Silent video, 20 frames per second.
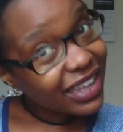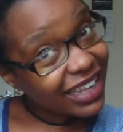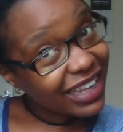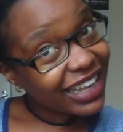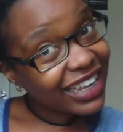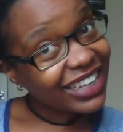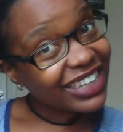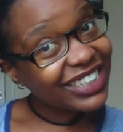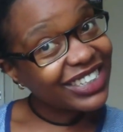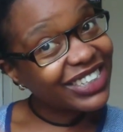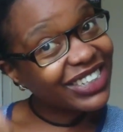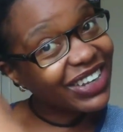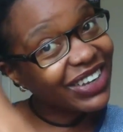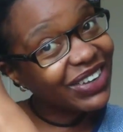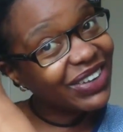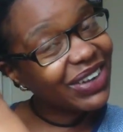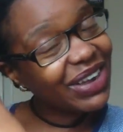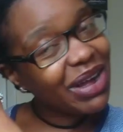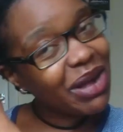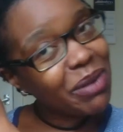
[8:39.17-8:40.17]
Yeah,
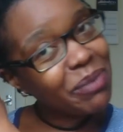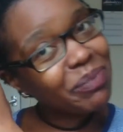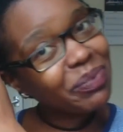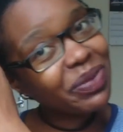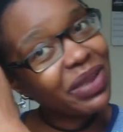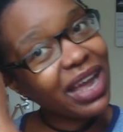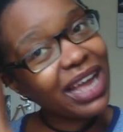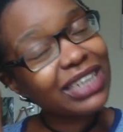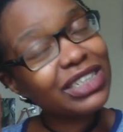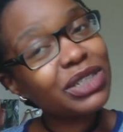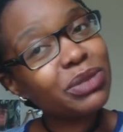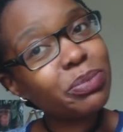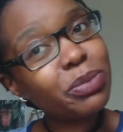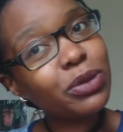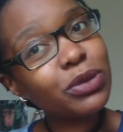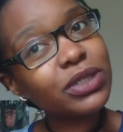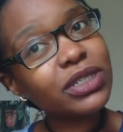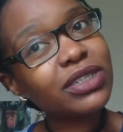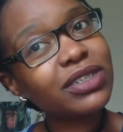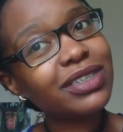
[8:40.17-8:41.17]
so I had to
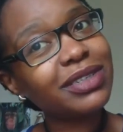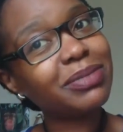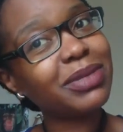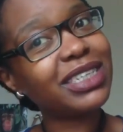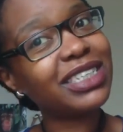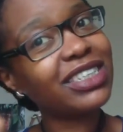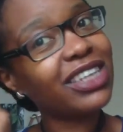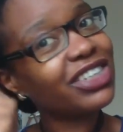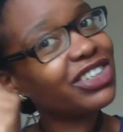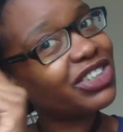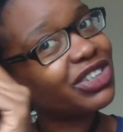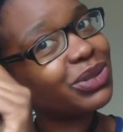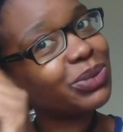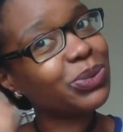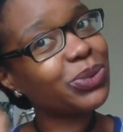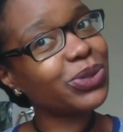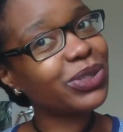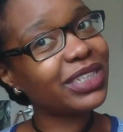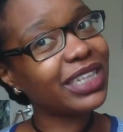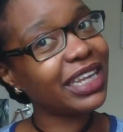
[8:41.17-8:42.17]
pause because my son just
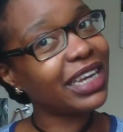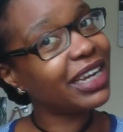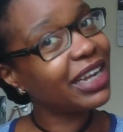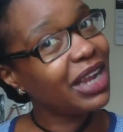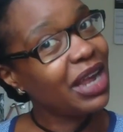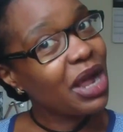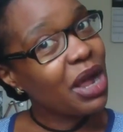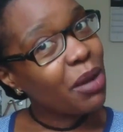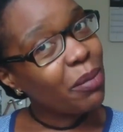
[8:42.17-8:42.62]
walked in.